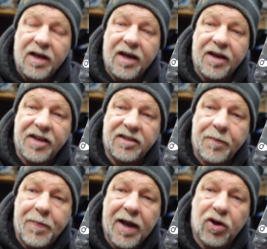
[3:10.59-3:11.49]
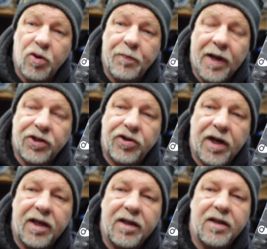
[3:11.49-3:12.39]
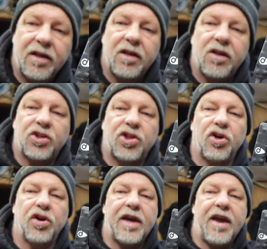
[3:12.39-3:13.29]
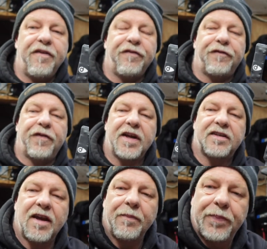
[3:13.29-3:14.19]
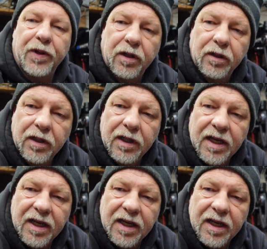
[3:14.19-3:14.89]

That's a backup battery. So if, for example,